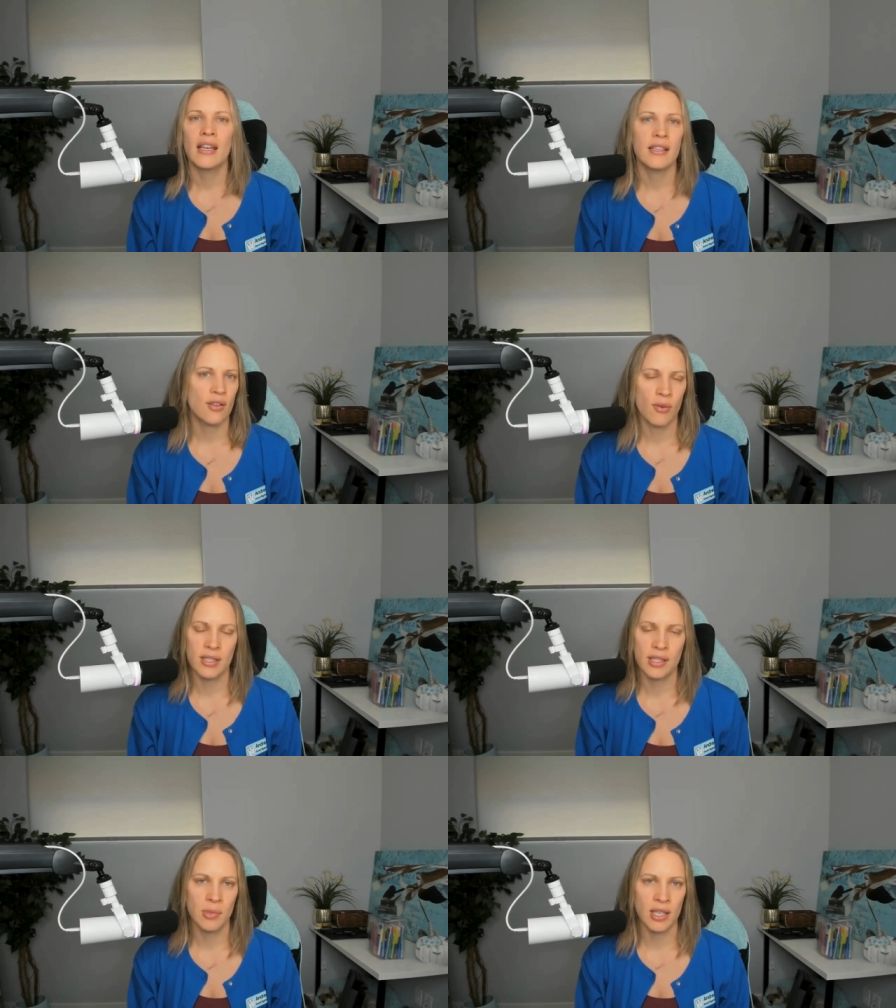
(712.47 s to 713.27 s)
going
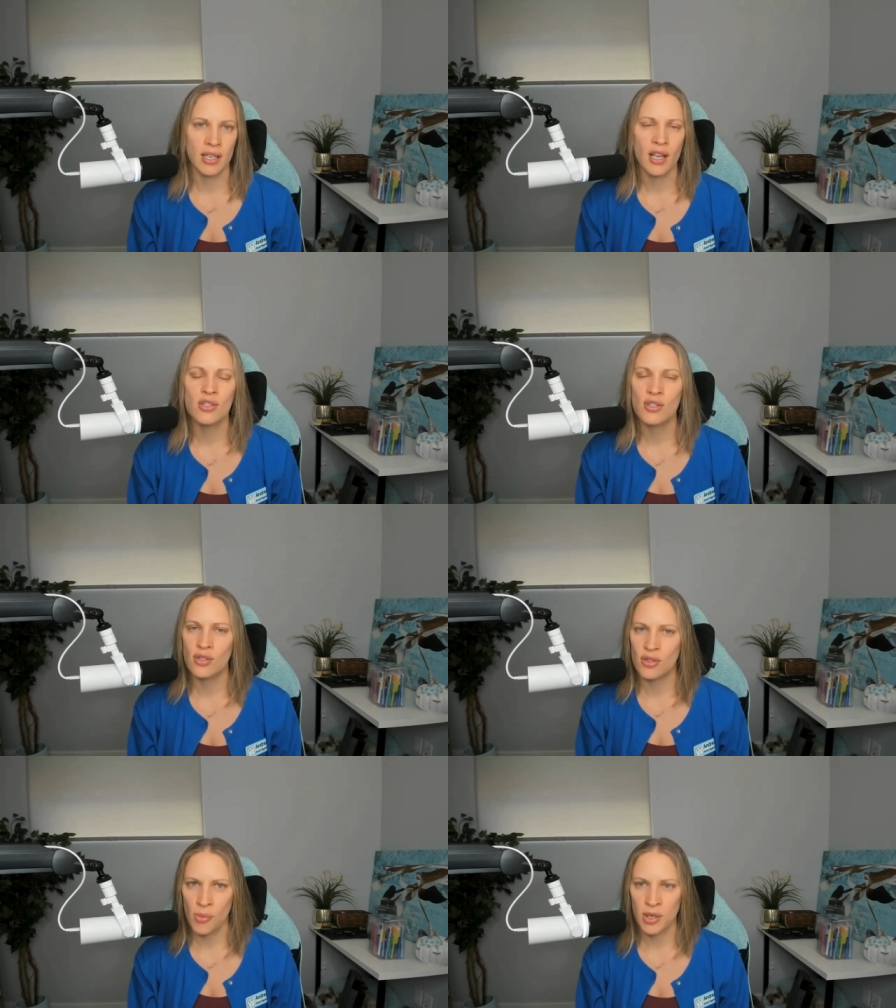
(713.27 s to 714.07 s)
to be
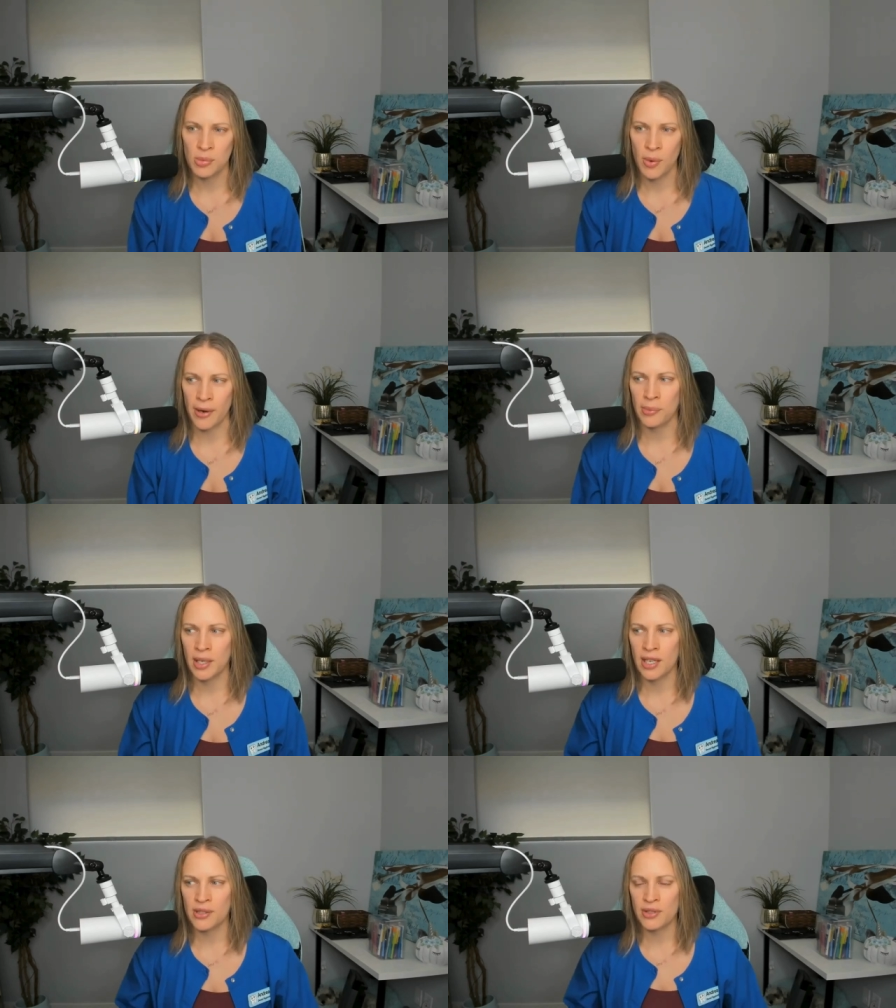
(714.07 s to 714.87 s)
so much better
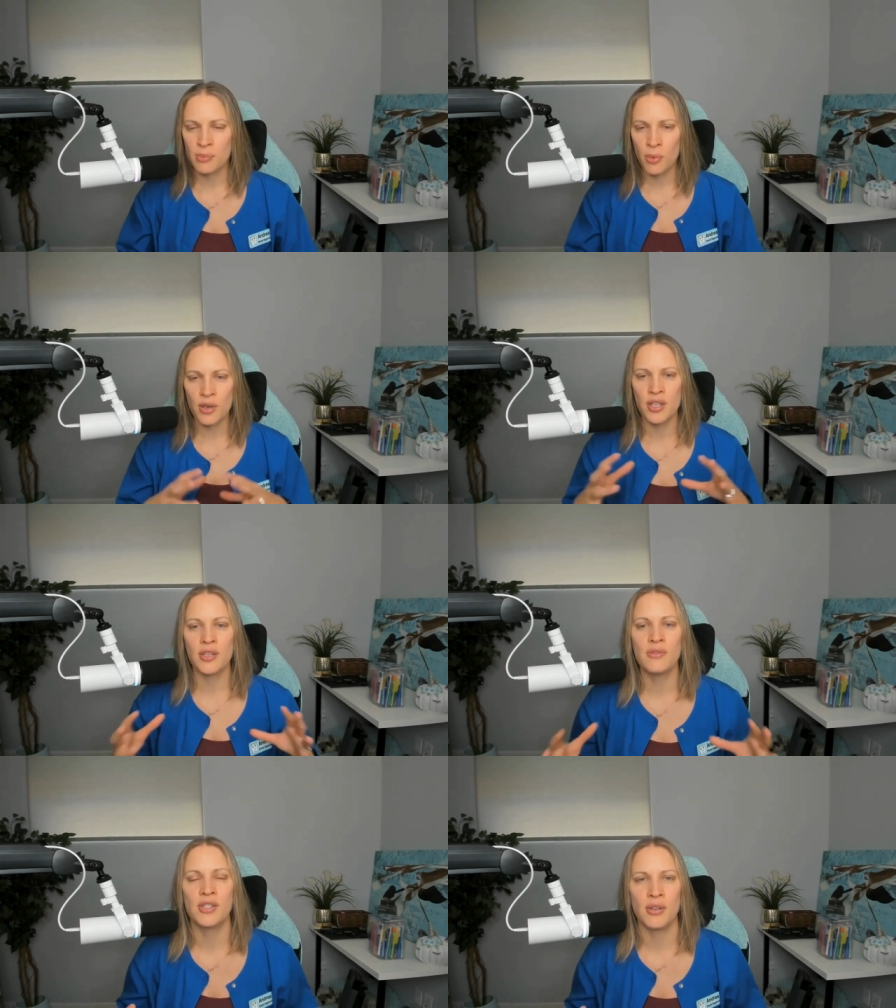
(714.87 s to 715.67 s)
because you're more
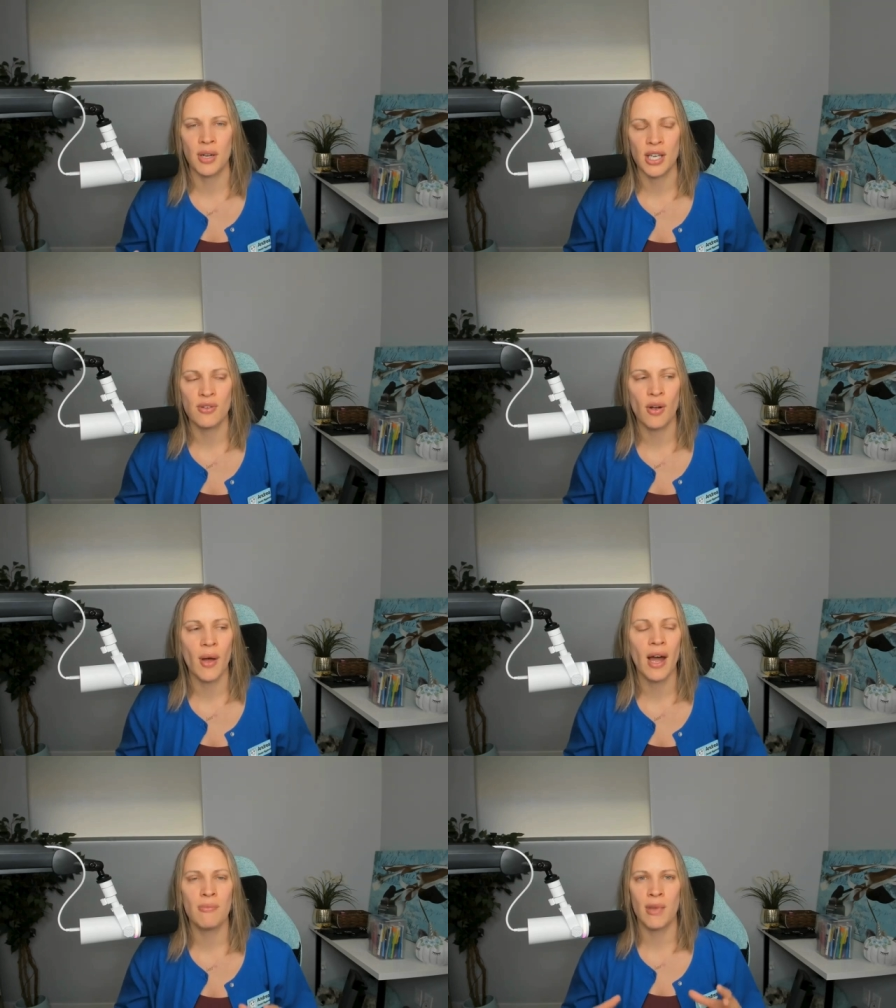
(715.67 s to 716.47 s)
used to it. You know
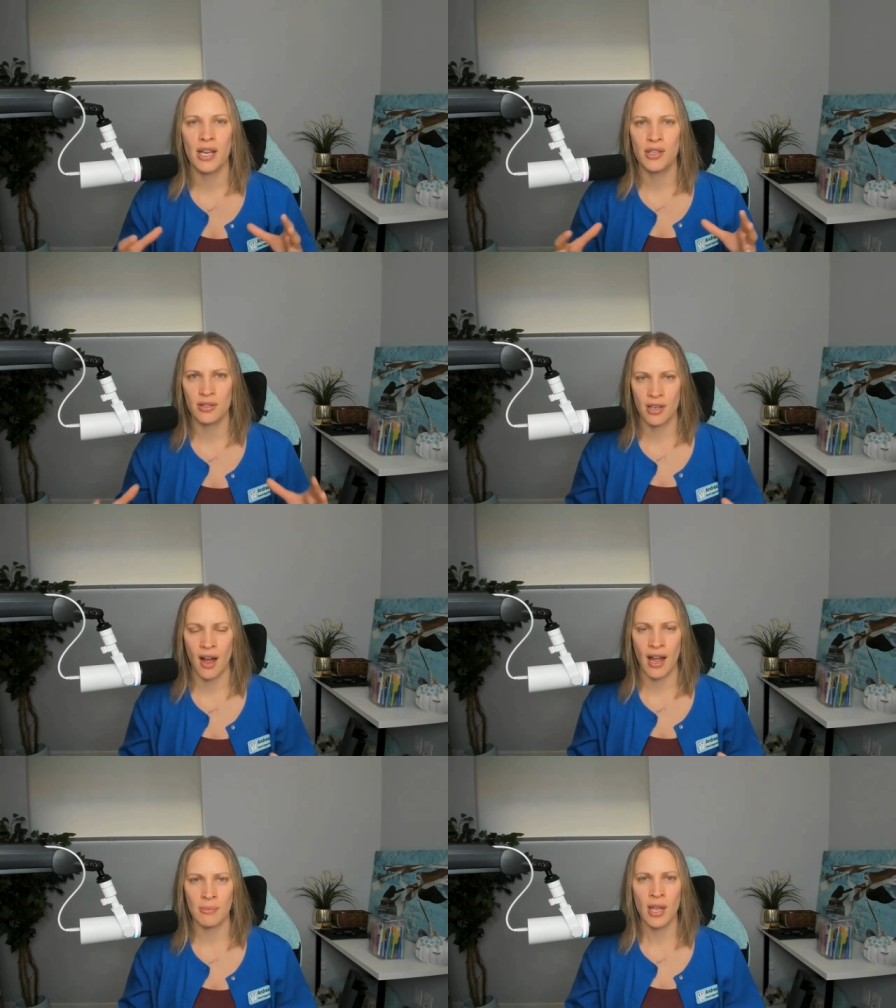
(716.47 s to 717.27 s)
how to manage your
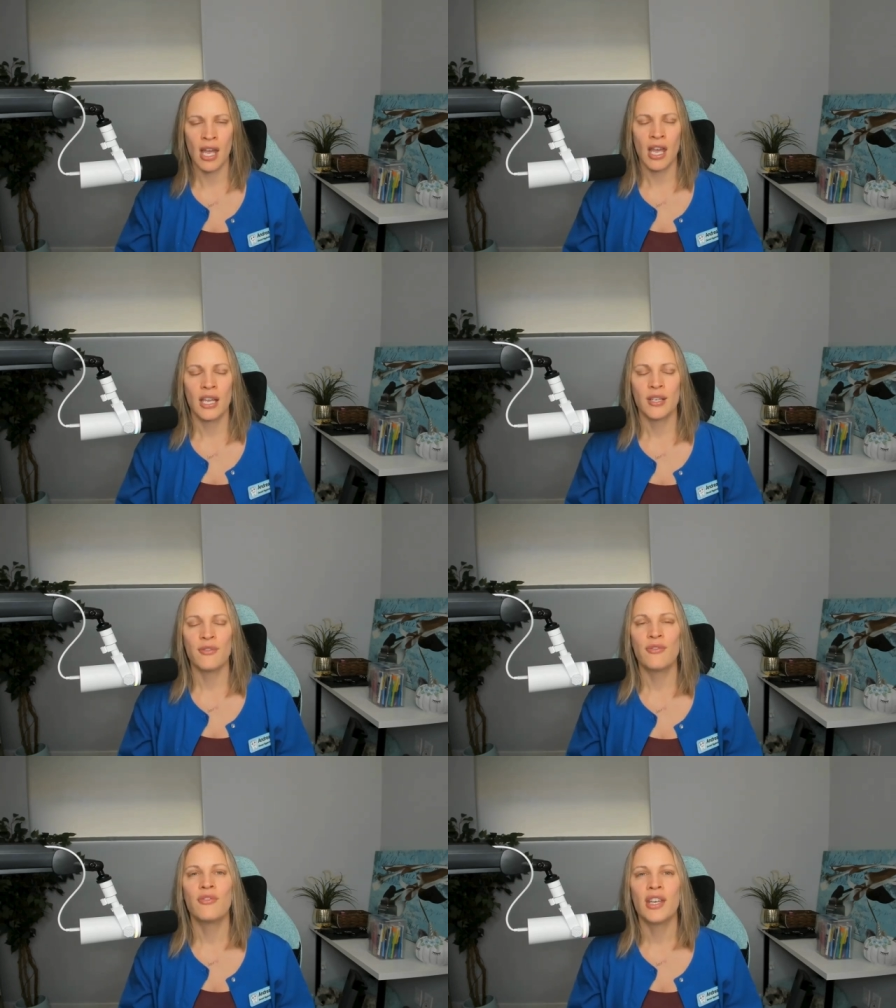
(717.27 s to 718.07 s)
time. You
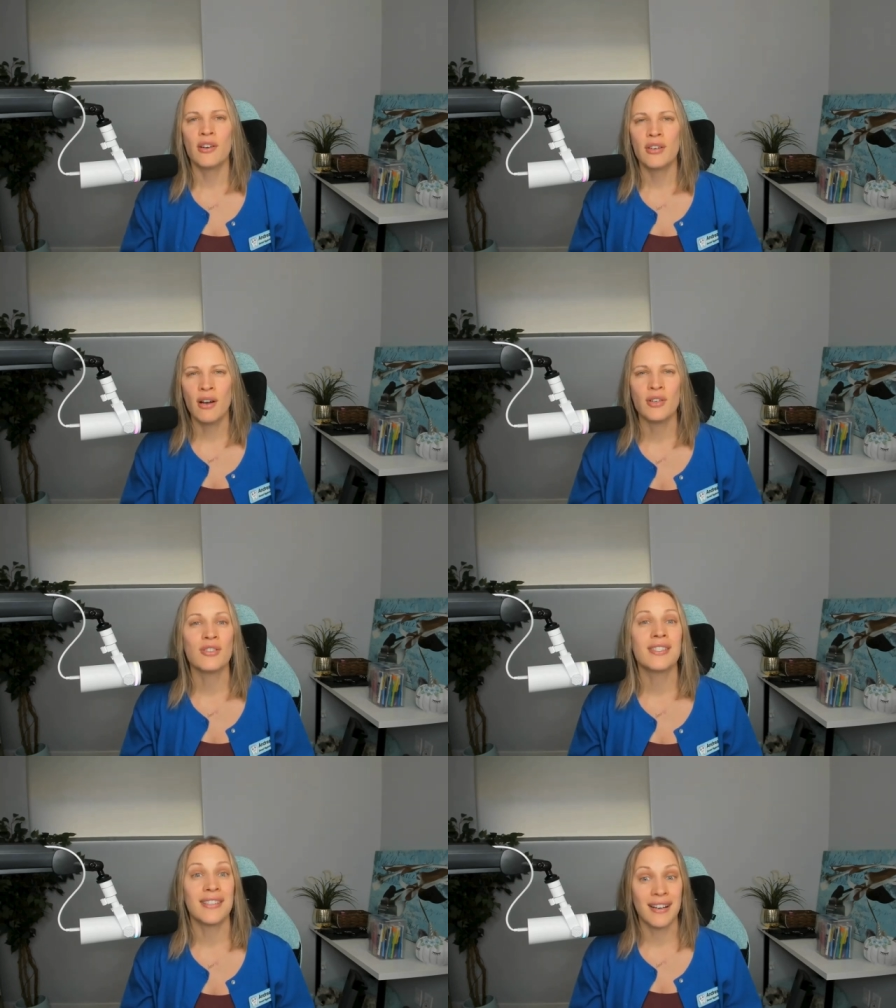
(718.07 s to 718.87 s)
figured out your
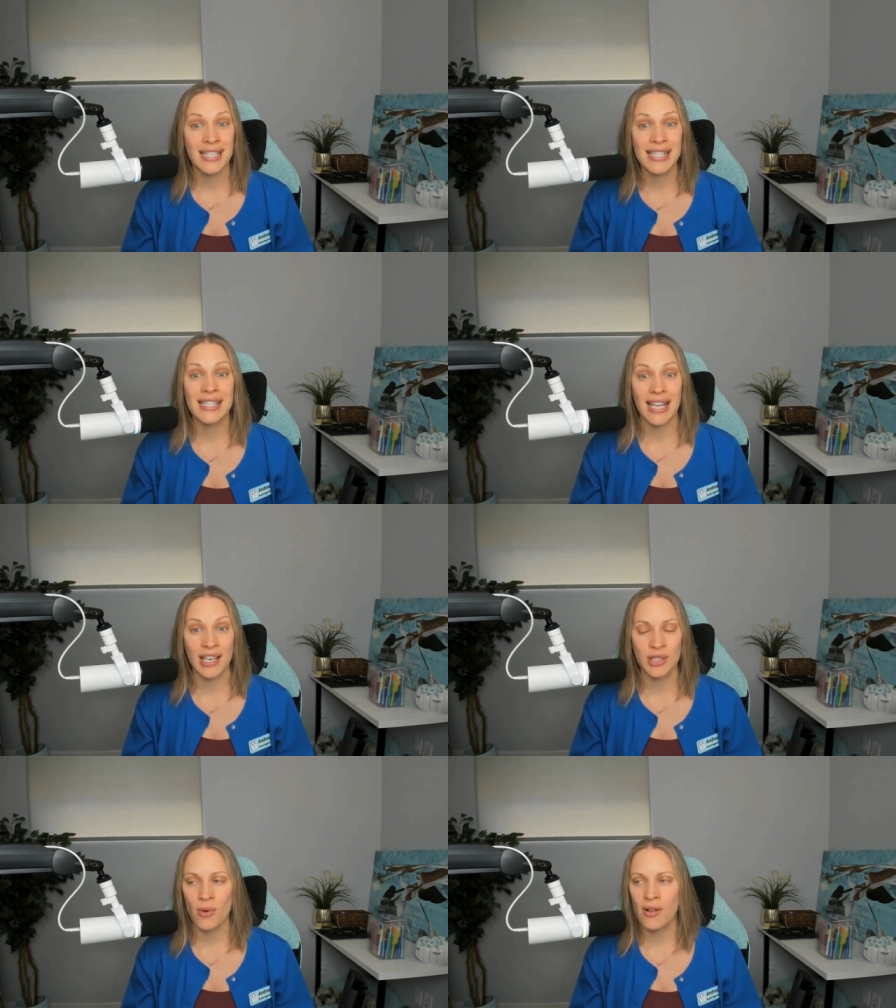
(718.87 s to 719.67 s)
study
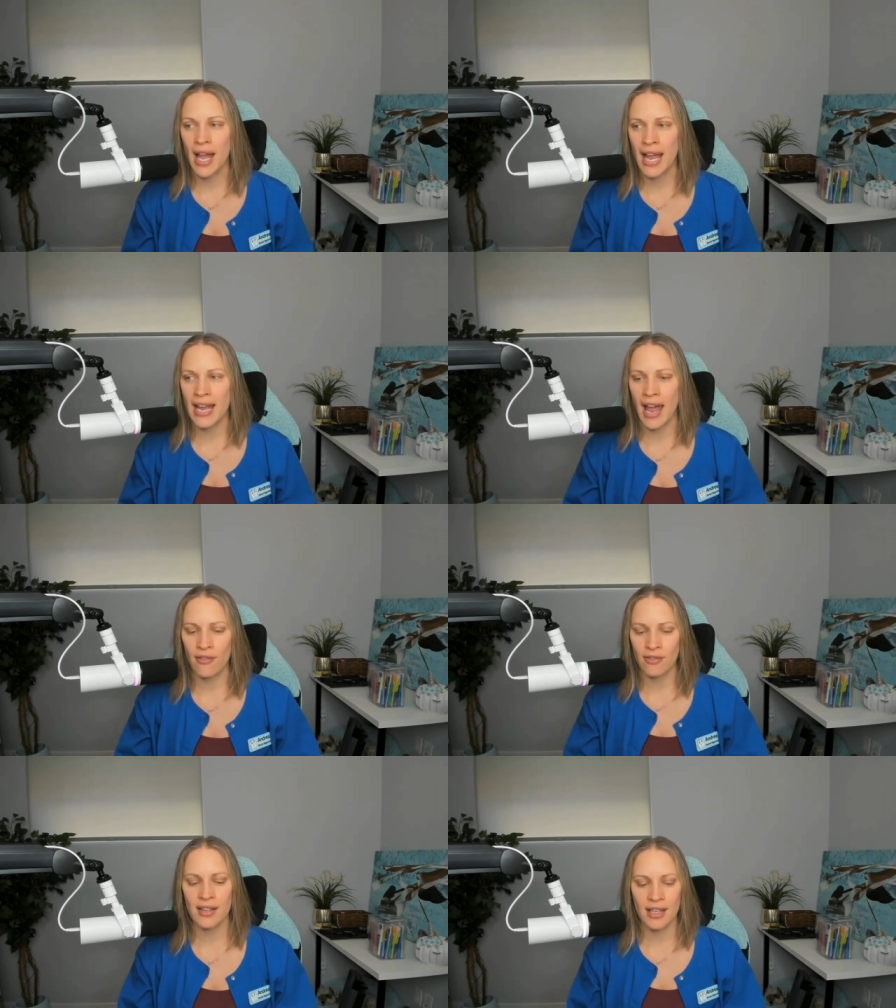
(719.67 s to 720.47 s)
schedule, and
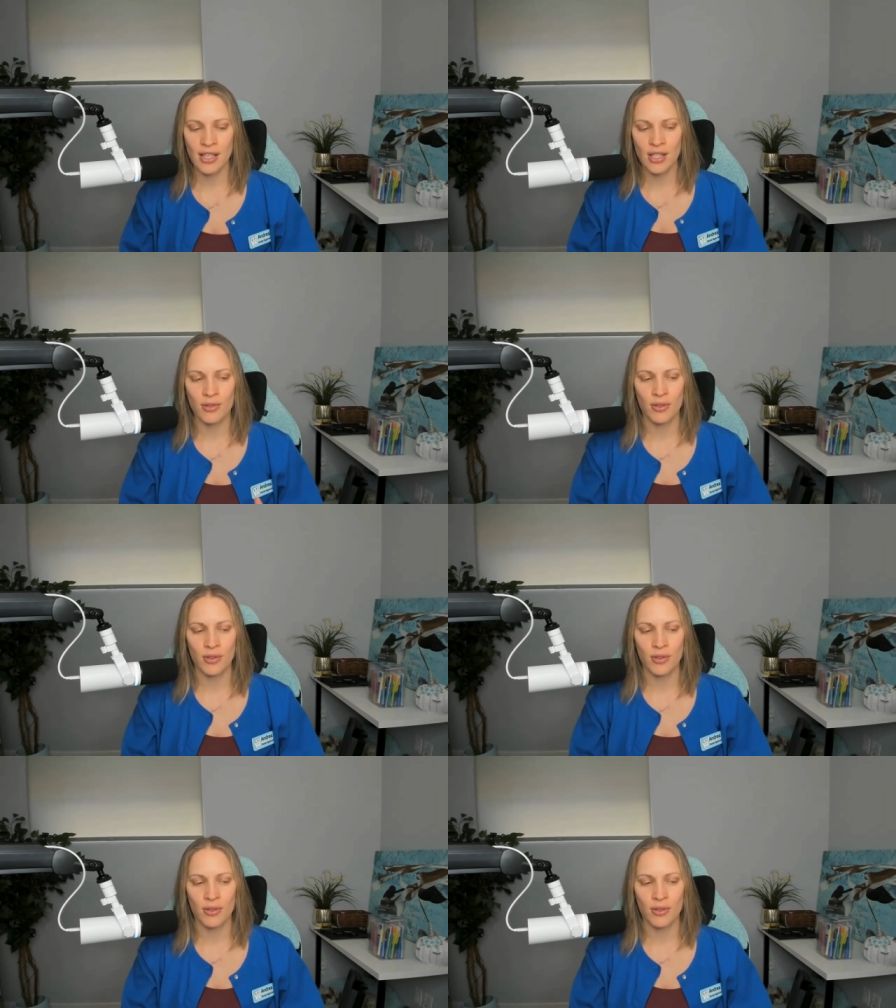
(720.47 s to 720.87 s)
everything you learn